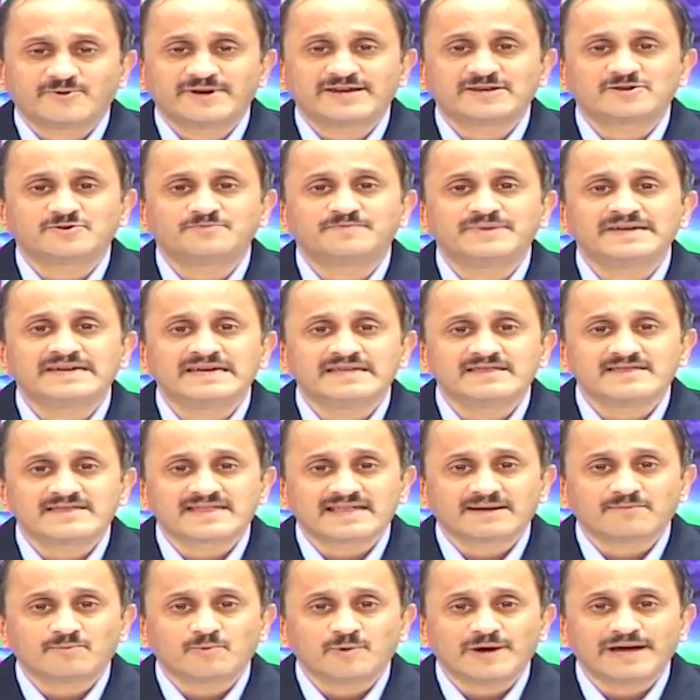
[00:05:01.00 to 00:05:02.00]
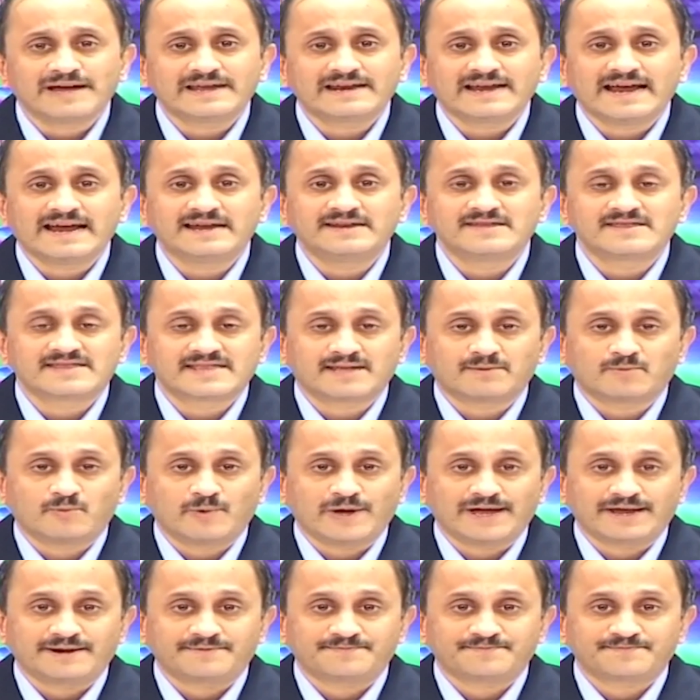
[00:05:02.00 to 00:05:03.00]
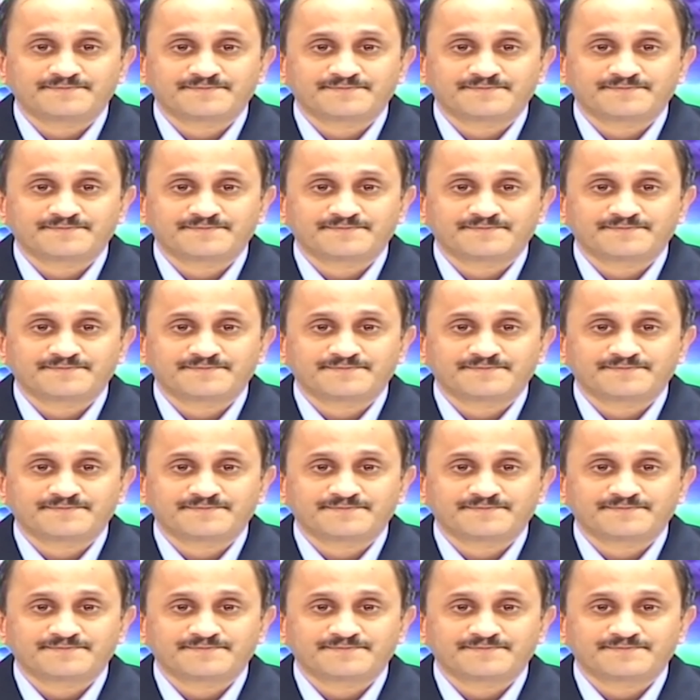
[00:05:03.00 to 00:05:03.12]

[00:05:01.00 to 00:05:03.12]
going to begin somewhere, end somewhere.